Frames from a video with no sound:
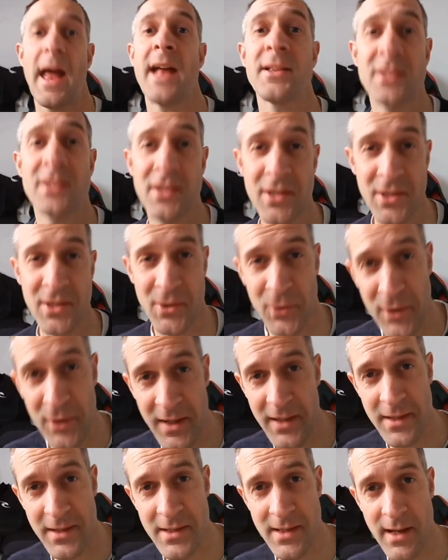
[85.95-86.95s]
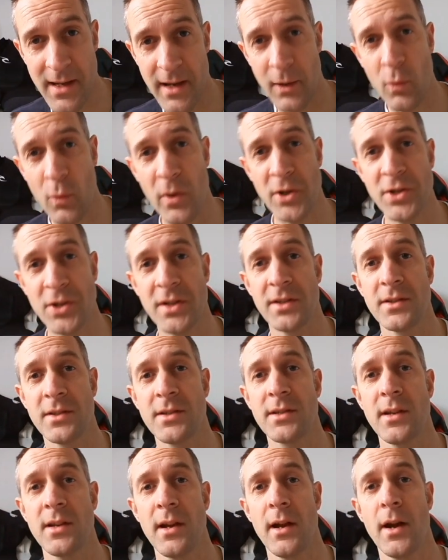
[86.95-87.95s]
the answers to these
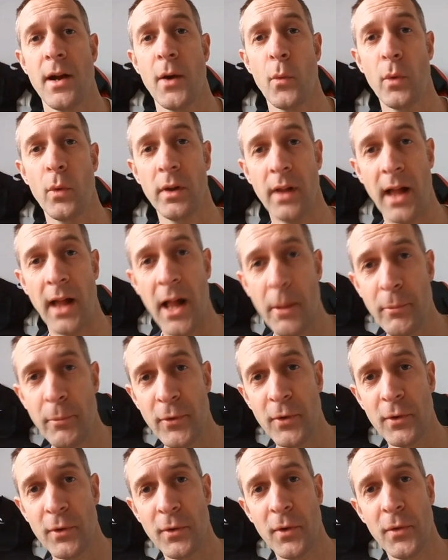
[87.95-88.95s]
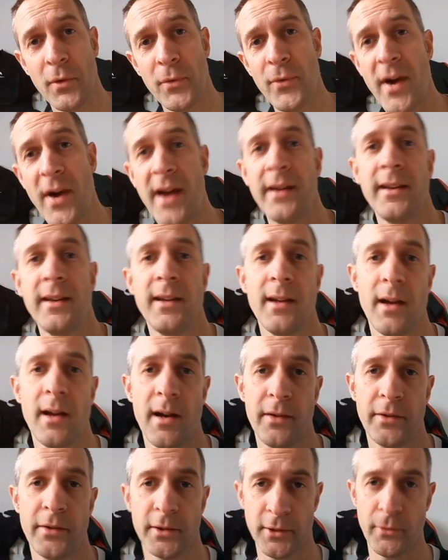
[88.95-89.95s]
questions will help you finding
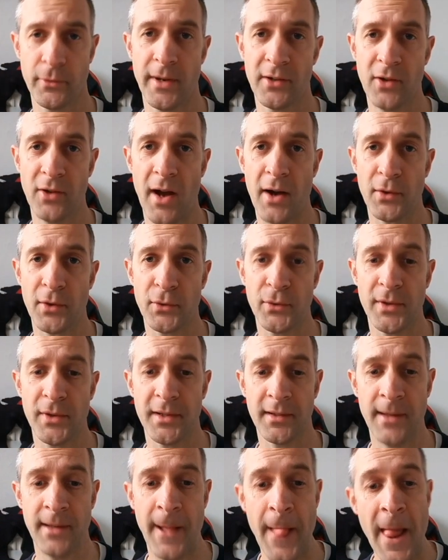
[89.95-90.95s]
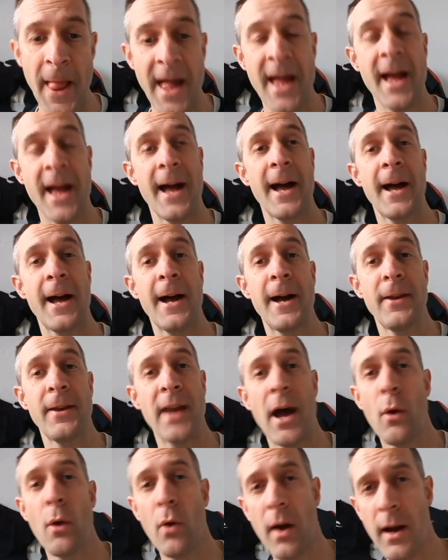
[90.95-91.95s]
the correct outfit.
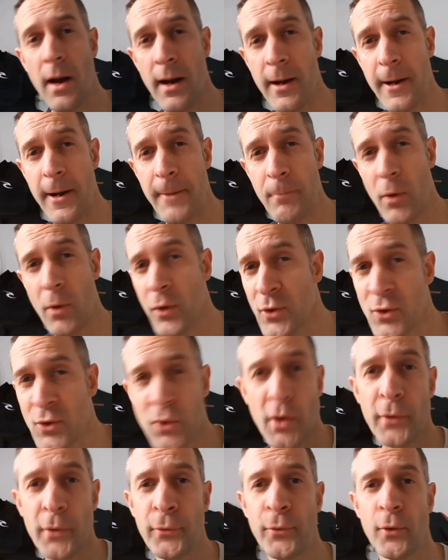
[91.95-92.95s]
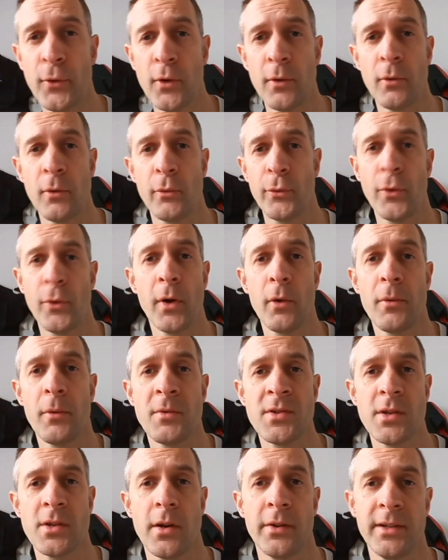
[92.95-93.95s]
Now, on surf
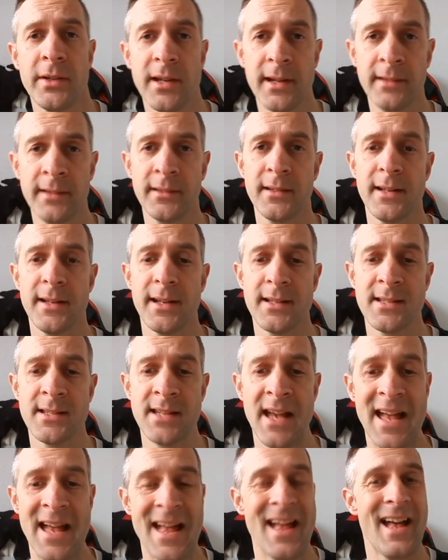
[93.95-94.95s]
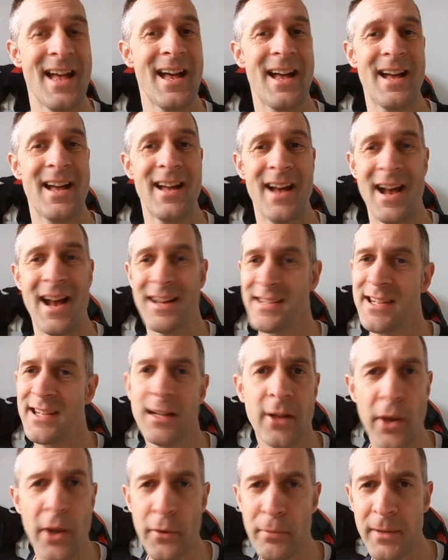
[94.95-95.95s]
forums on the internet, I
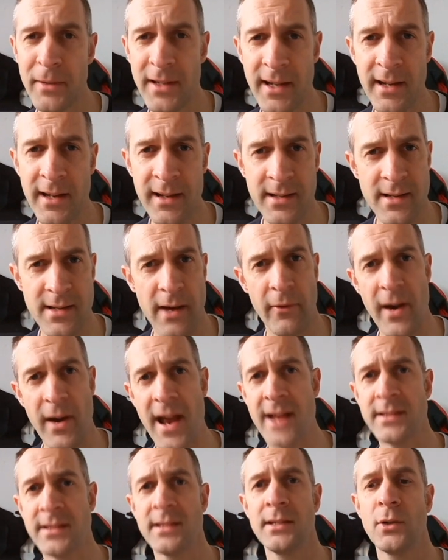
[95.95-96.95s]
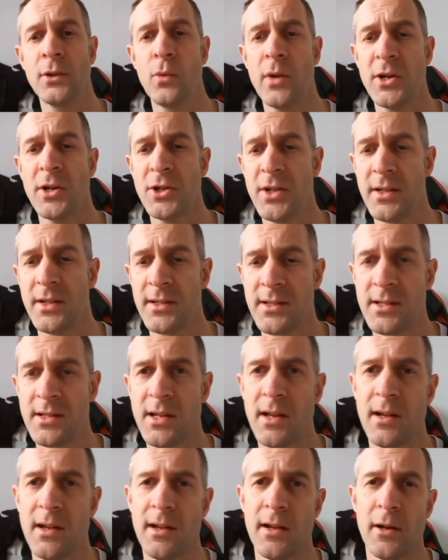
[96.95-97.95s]
see a lot of beginners are asking
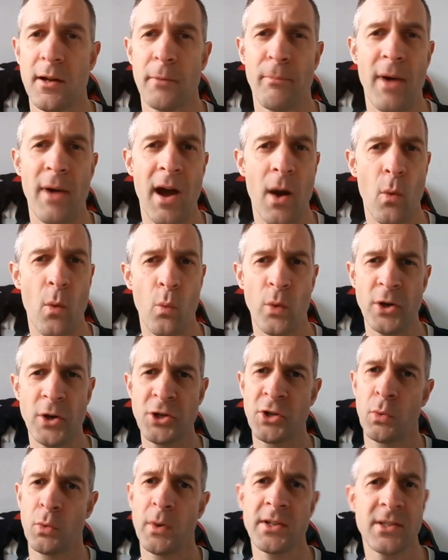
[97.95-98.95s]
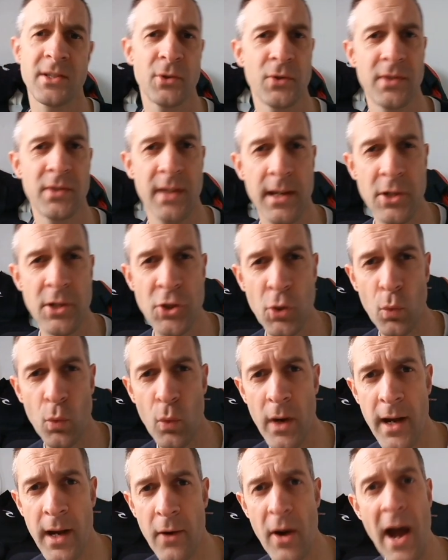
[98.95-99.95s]
questions about which wetsuit they should
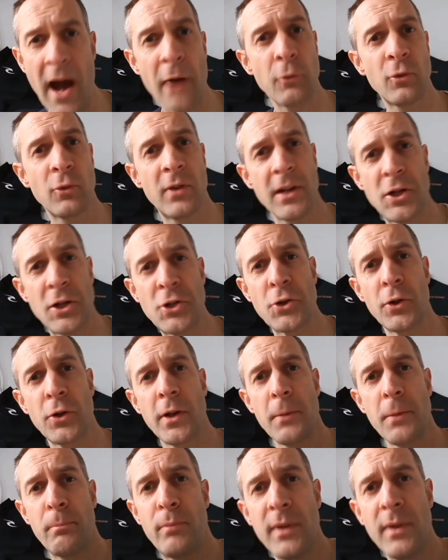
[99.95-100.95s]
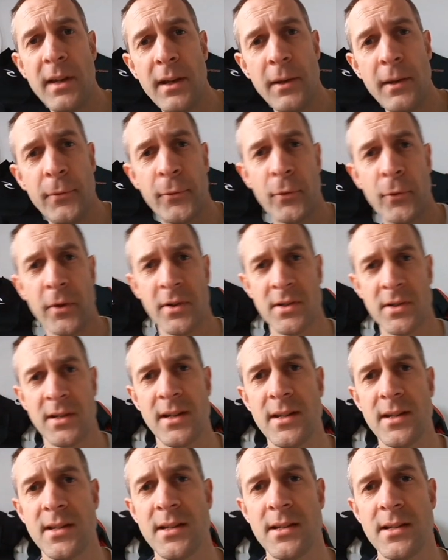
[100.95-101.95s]
wear, how thick should it be for the
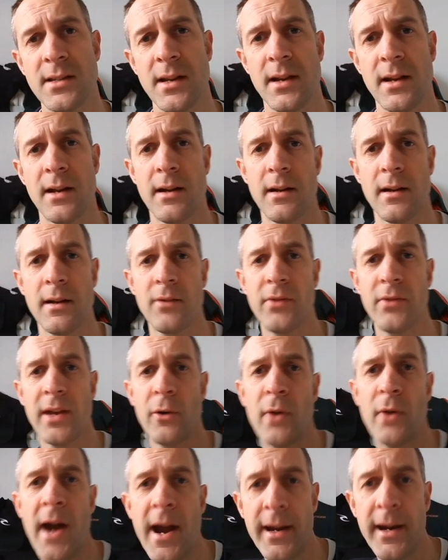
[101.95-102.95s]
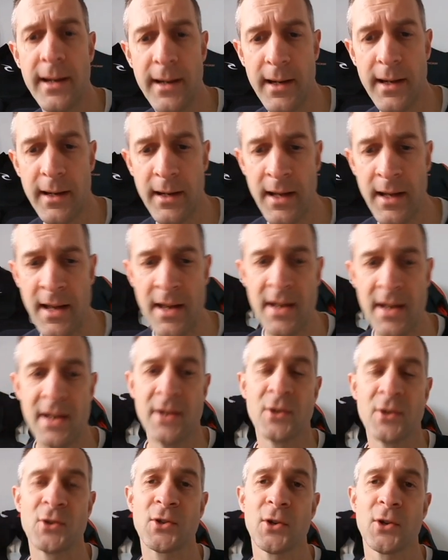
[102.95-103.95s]
seasons they're riding in.
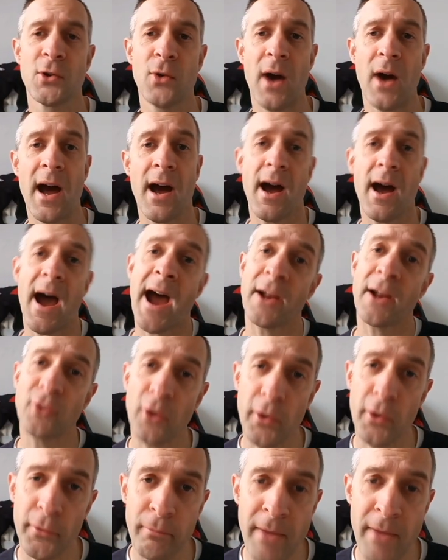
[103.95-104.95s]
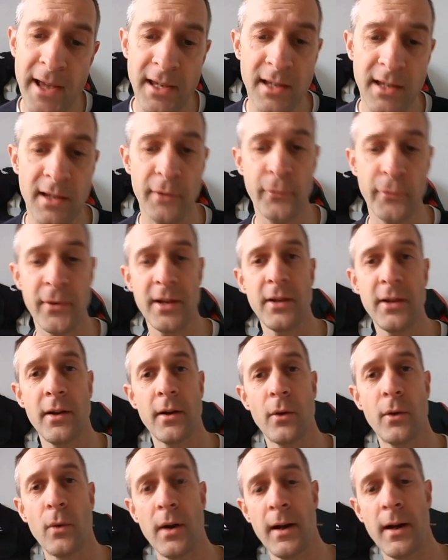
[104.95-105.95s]
So I thought of making a
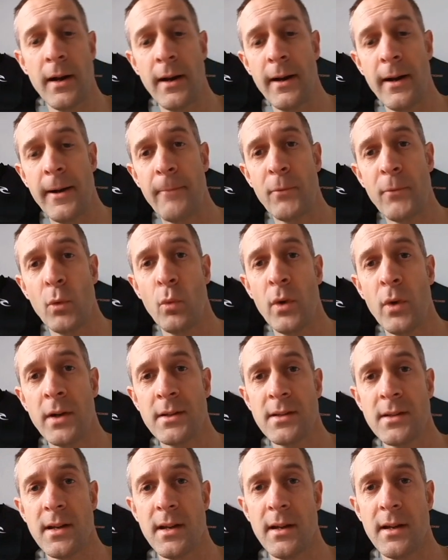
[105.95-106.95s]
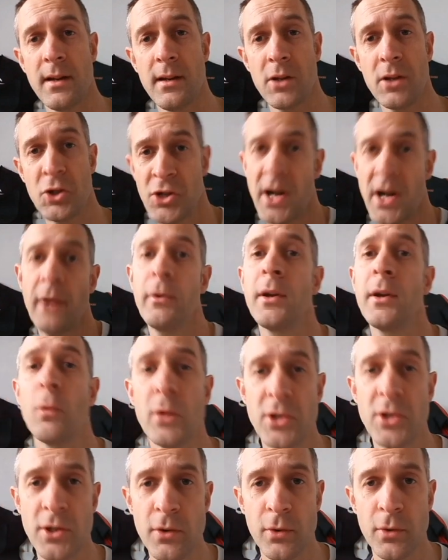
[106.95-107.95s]
video with sharing
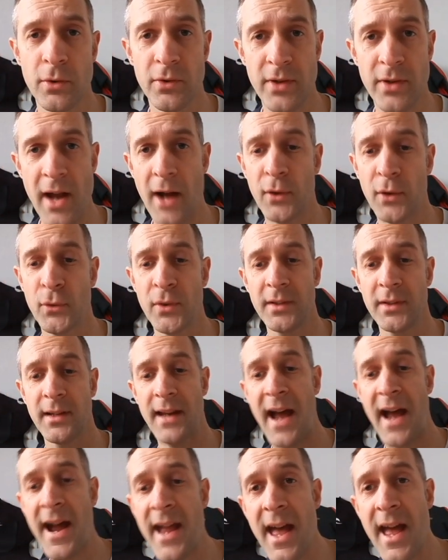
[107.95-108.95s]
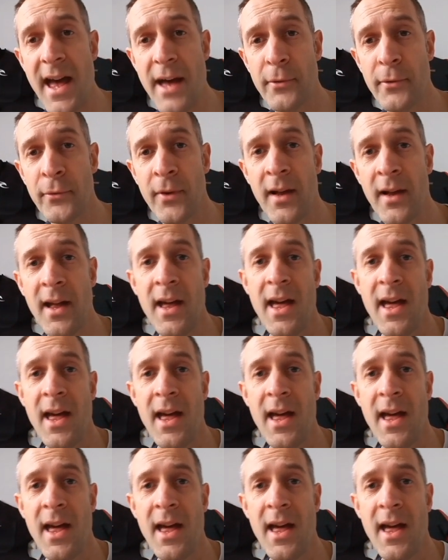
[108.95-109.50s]
with you the outfit that I have